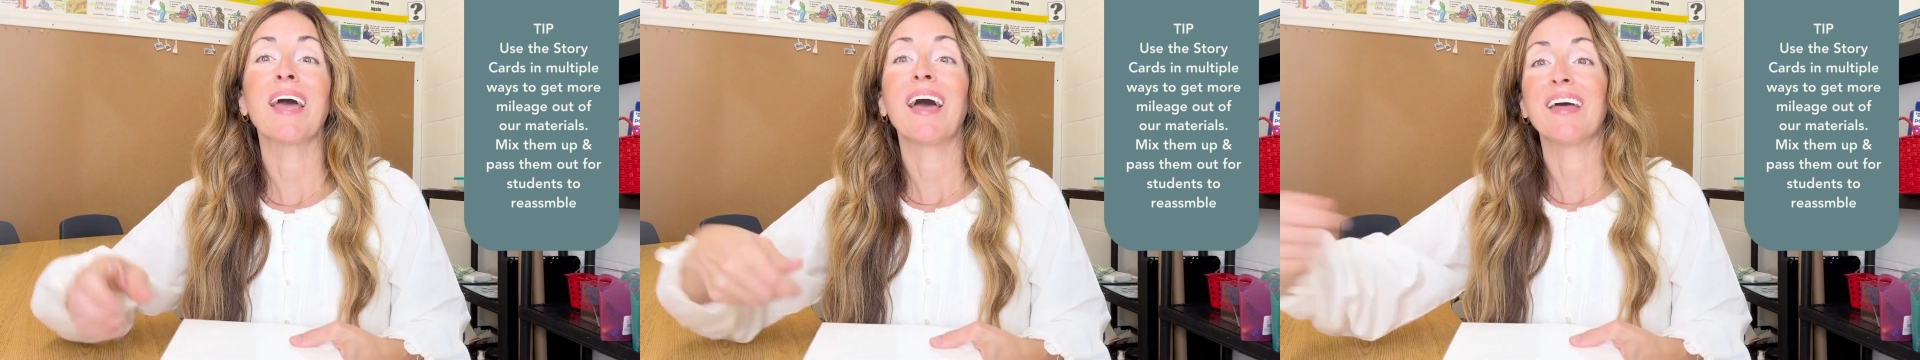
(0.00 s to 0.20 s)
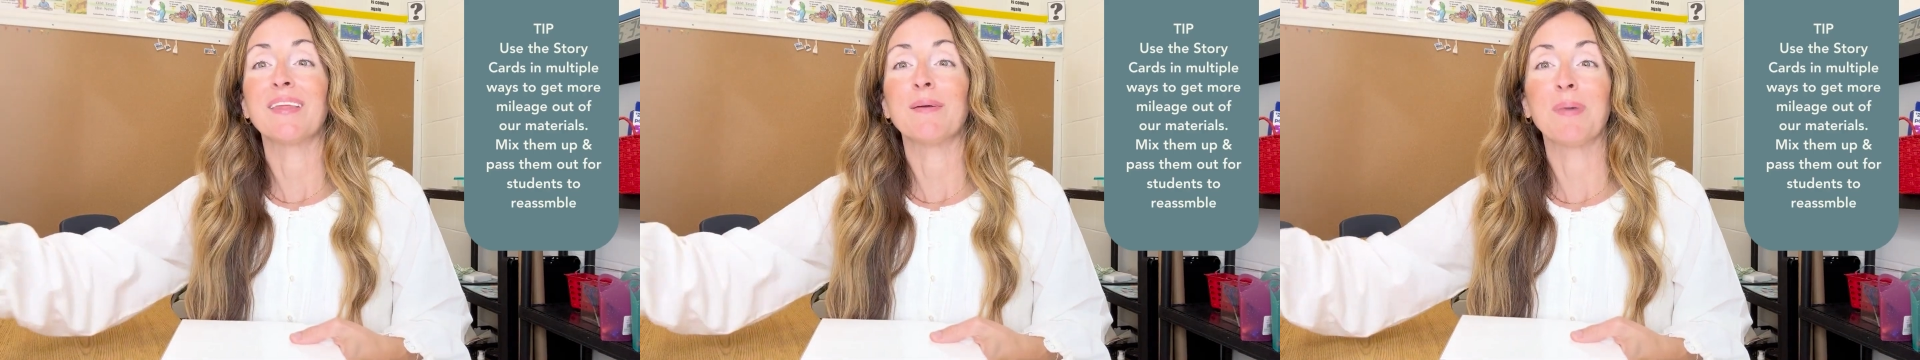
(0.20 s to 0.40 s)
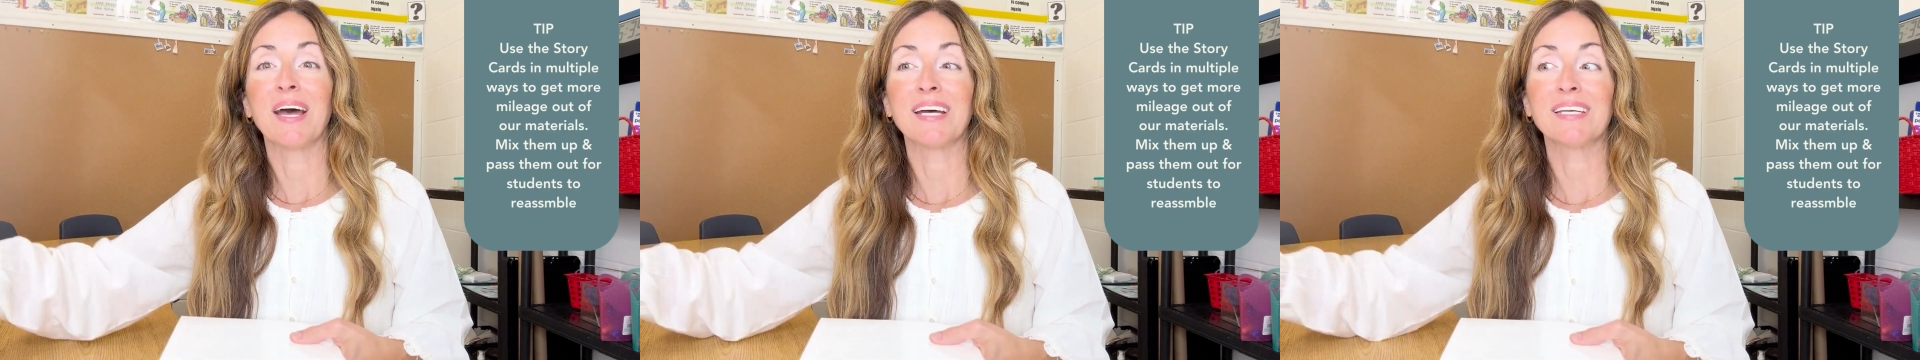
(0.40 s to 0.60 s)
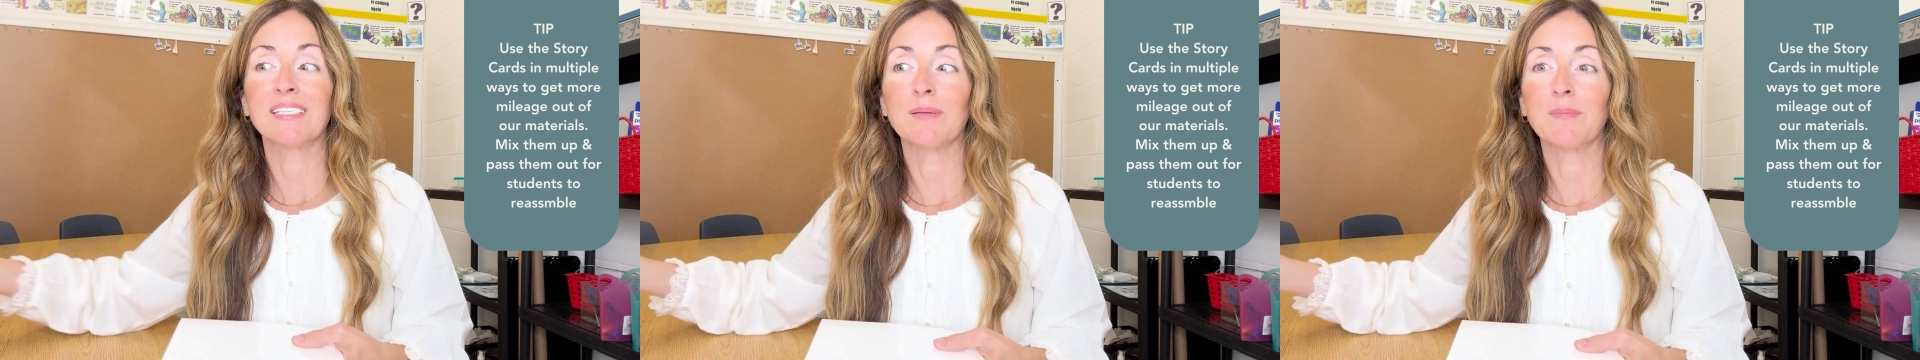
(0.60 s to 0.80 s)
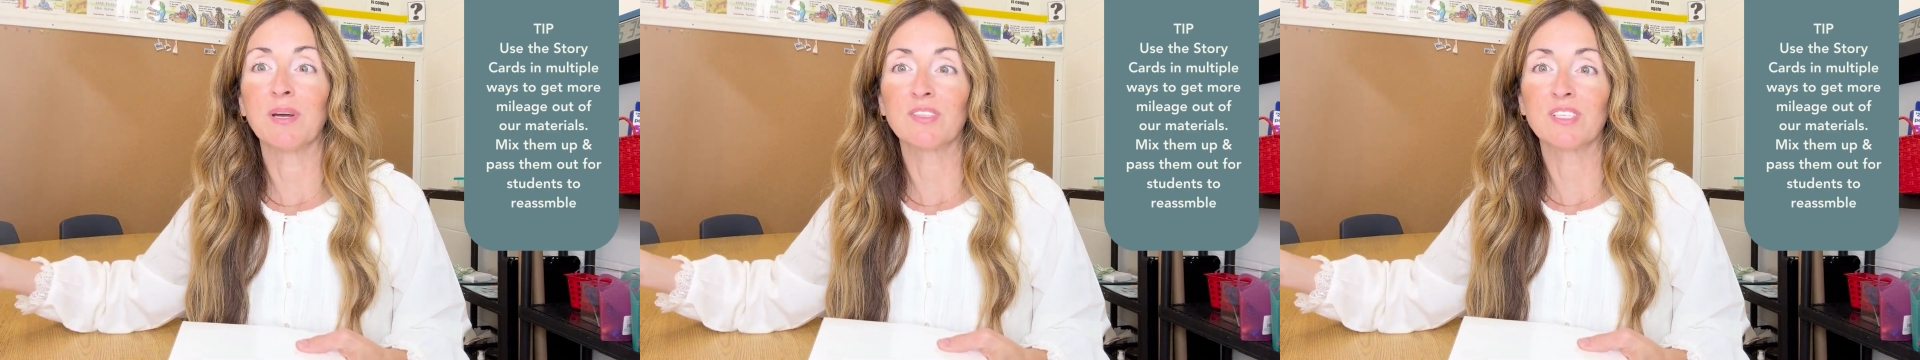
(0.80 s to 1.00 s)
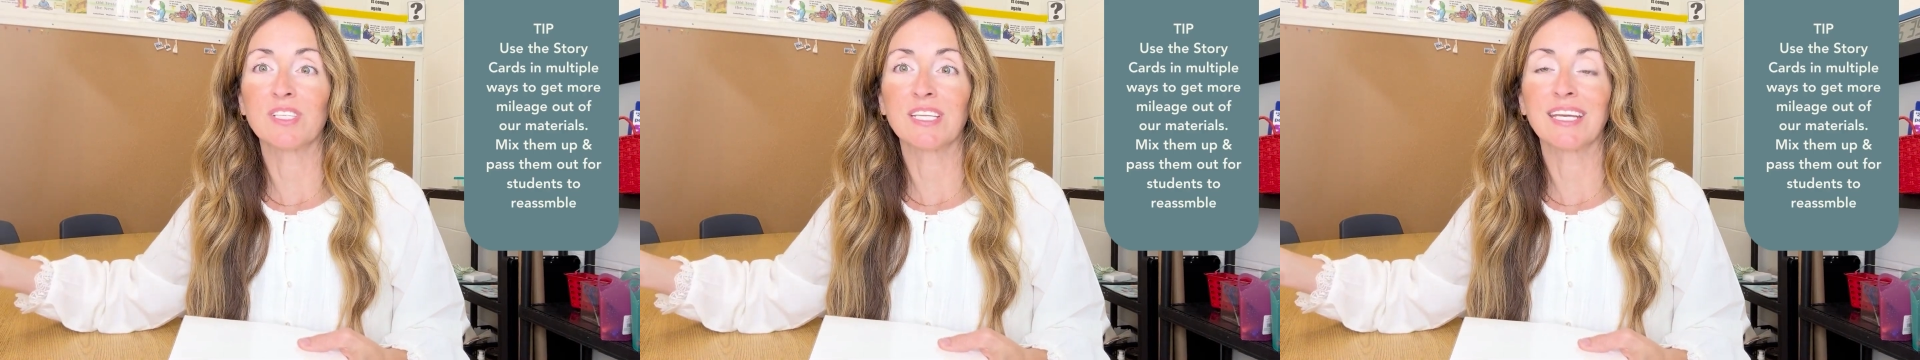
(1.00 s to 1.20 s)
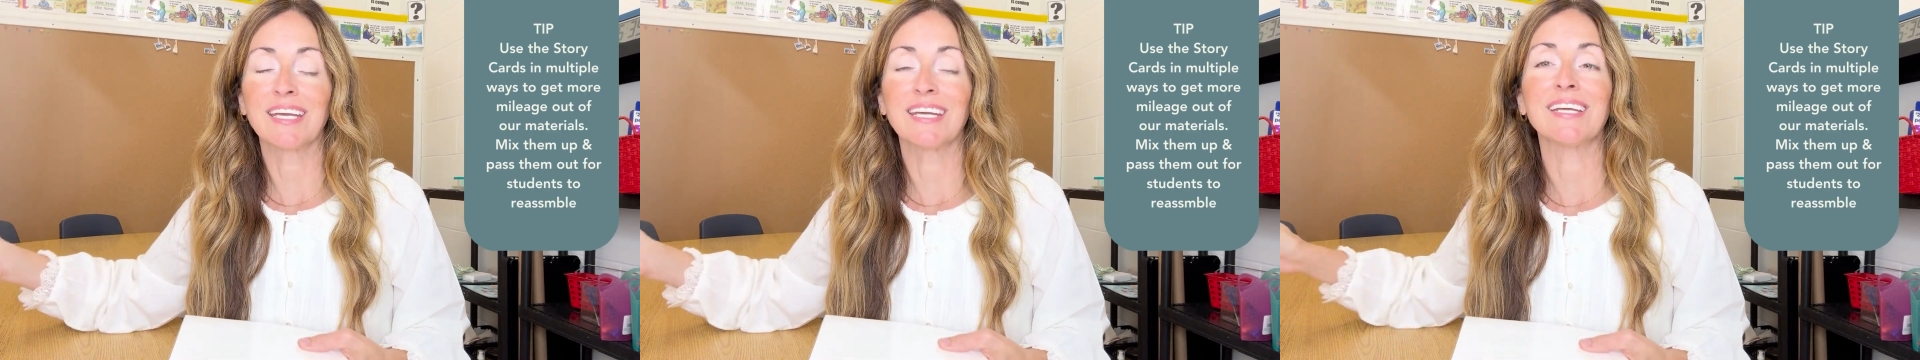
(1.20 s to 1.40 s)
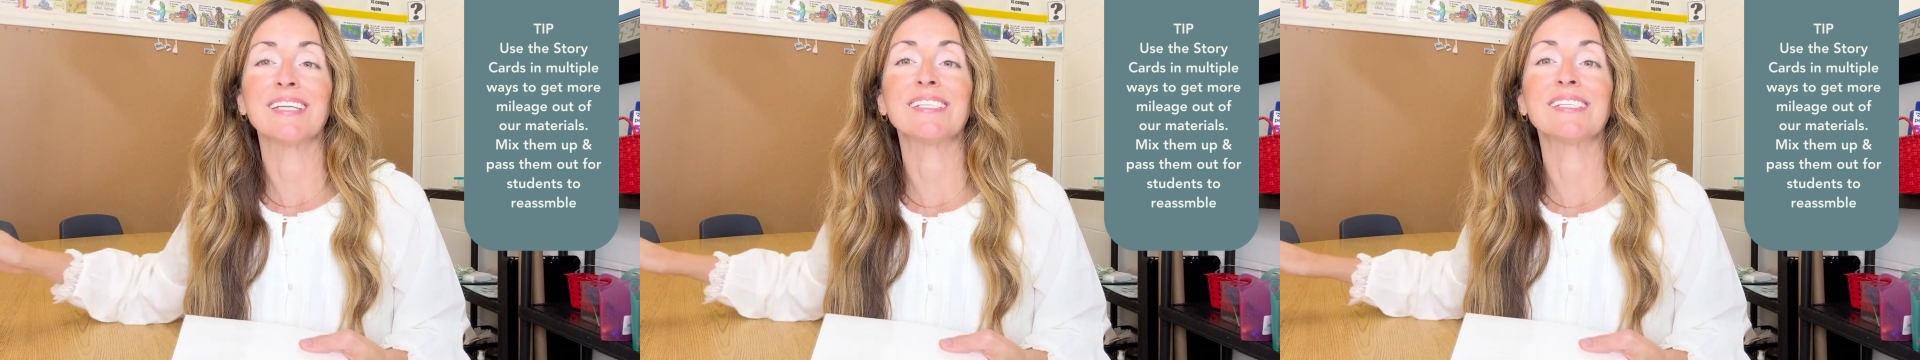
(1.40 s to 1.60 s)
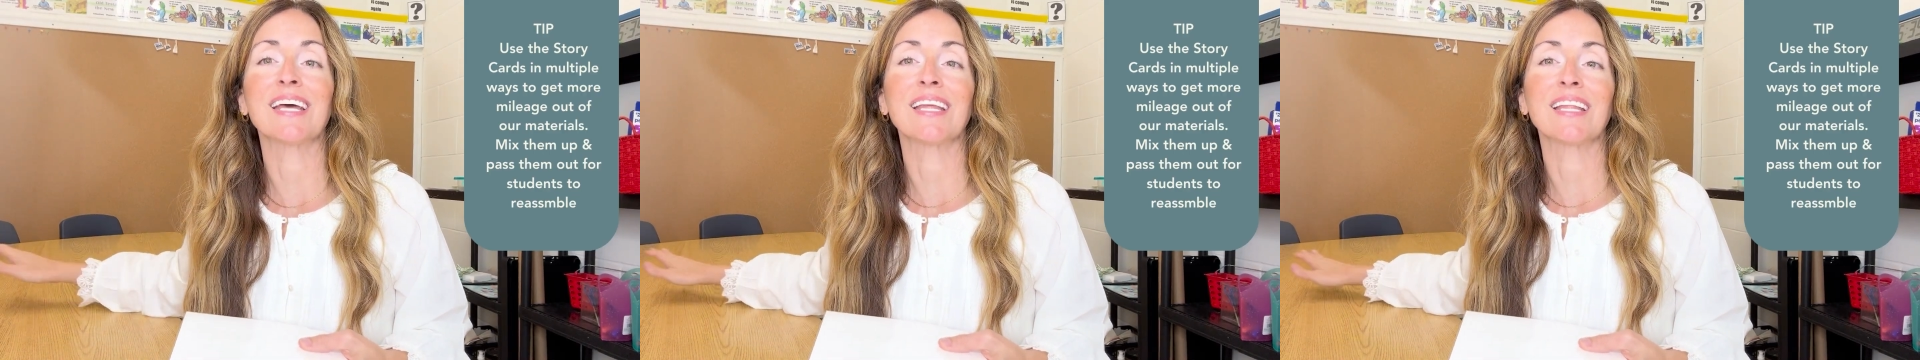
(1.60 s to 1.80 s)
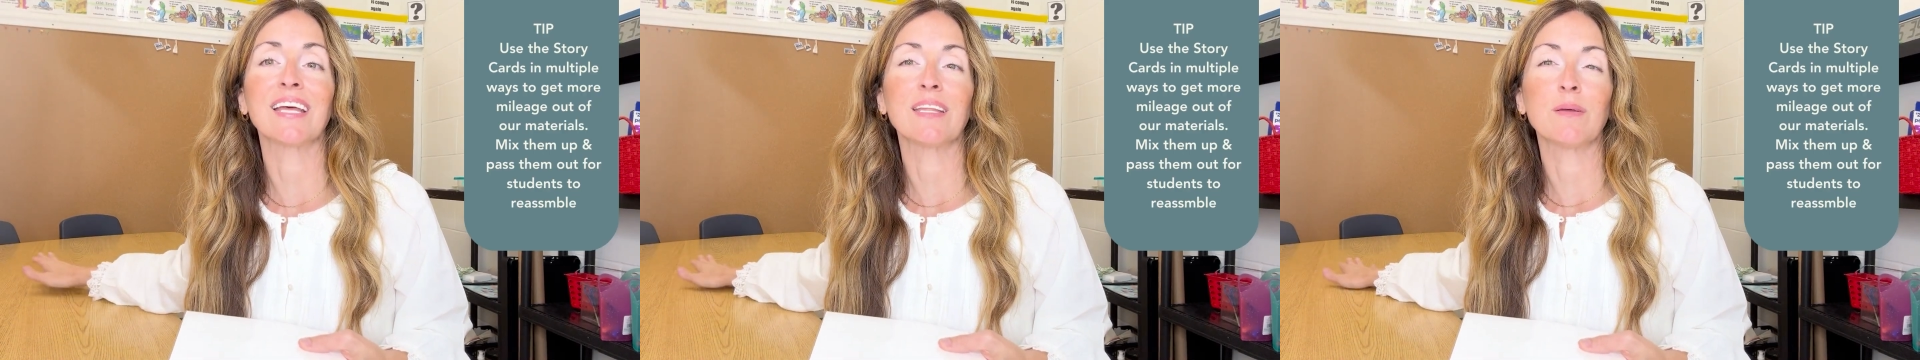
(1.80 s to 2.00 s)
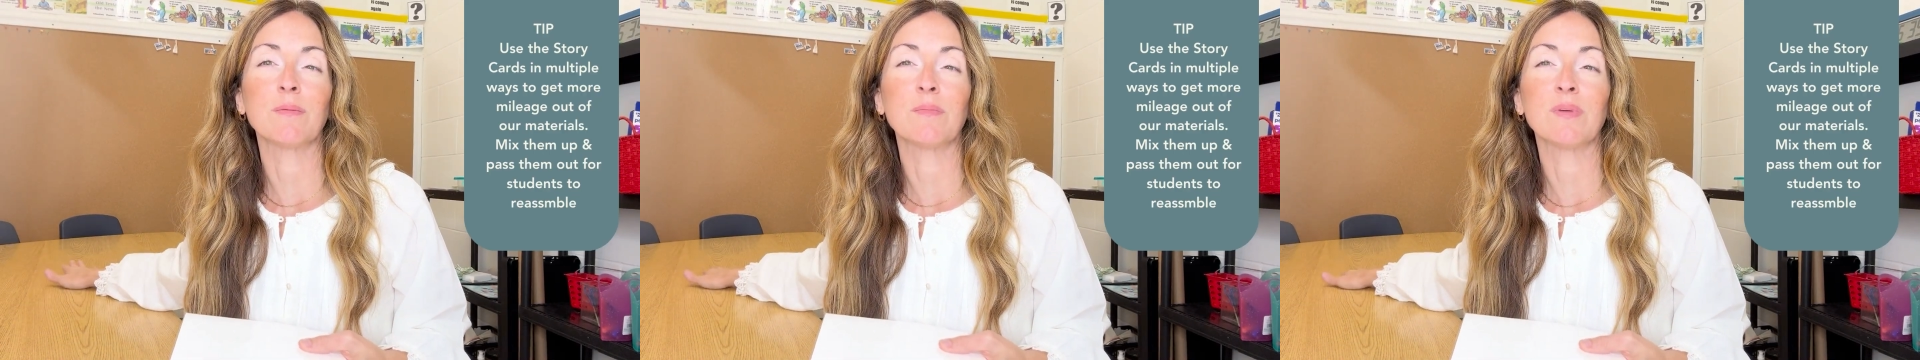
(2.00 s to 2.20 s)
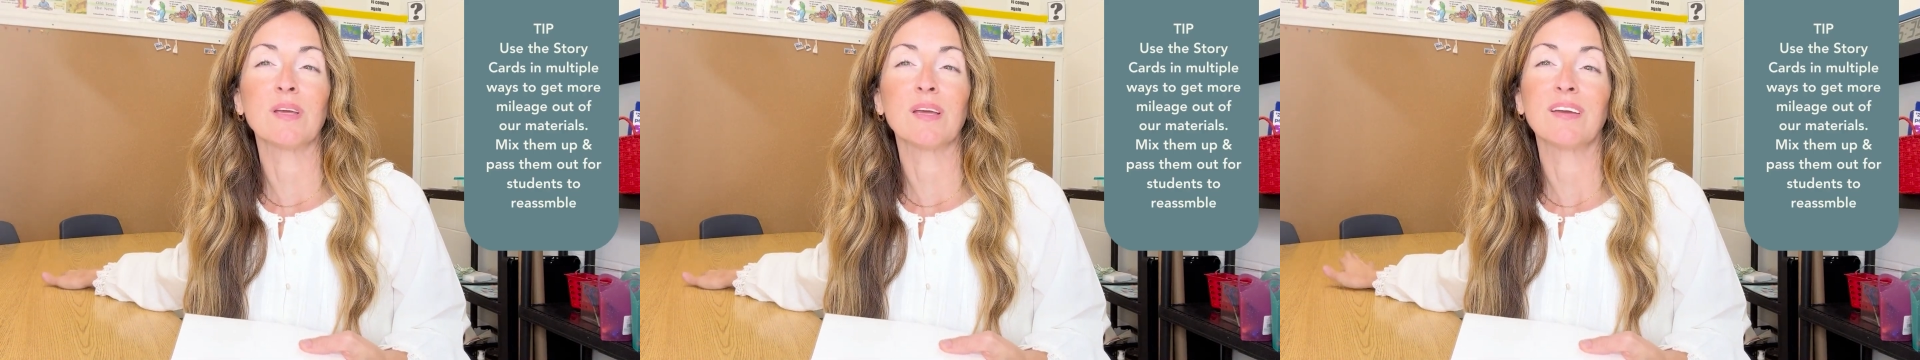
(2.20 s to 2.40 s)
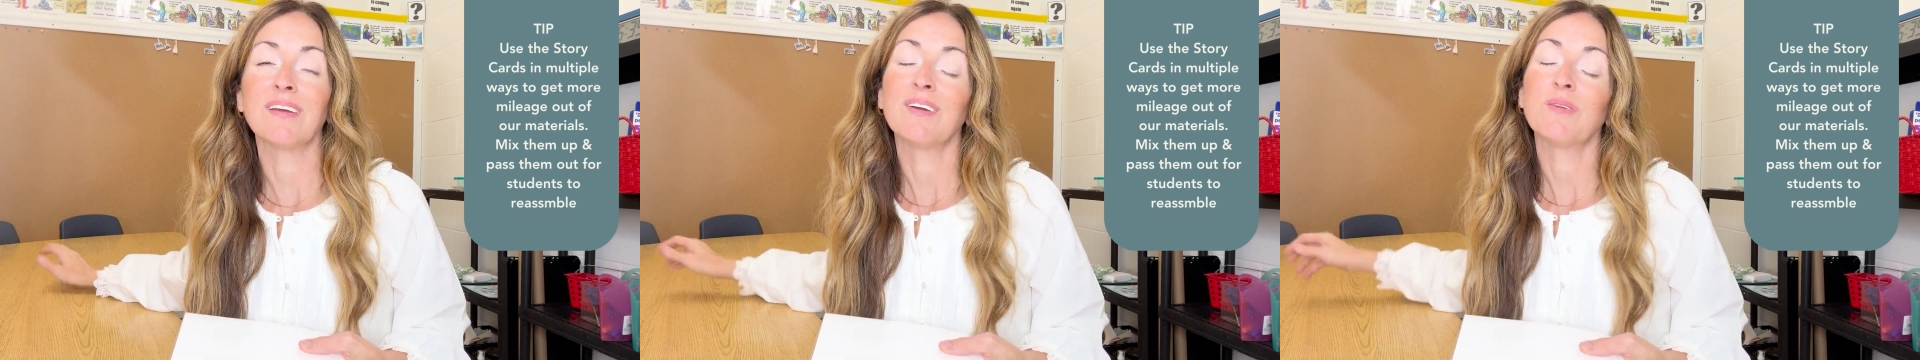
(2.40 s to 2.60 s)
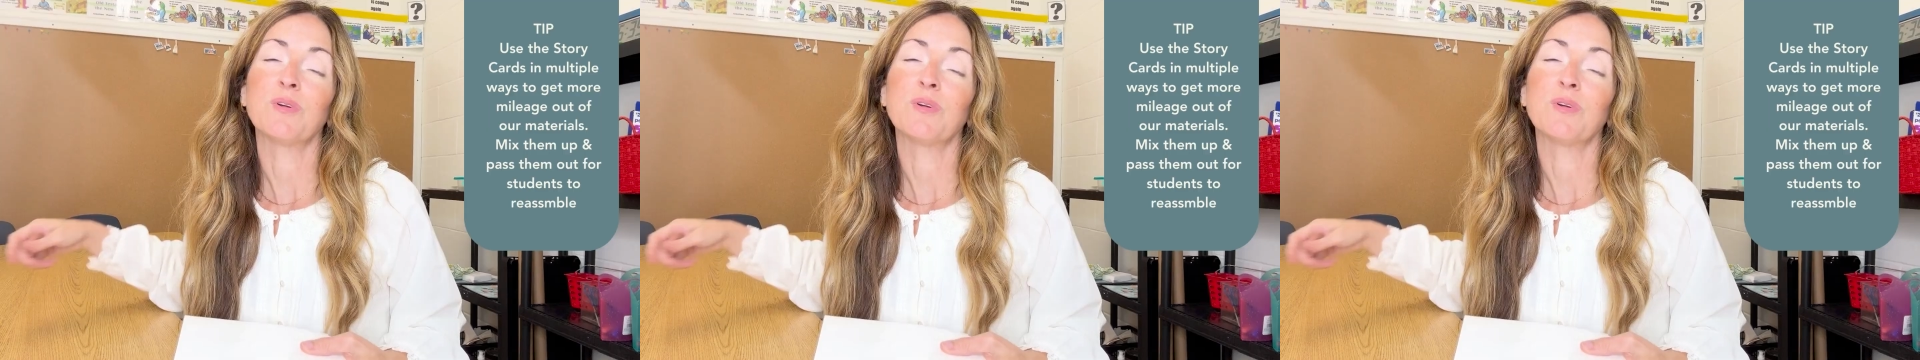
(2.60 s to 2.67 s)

and then pass them out to the kids and let them,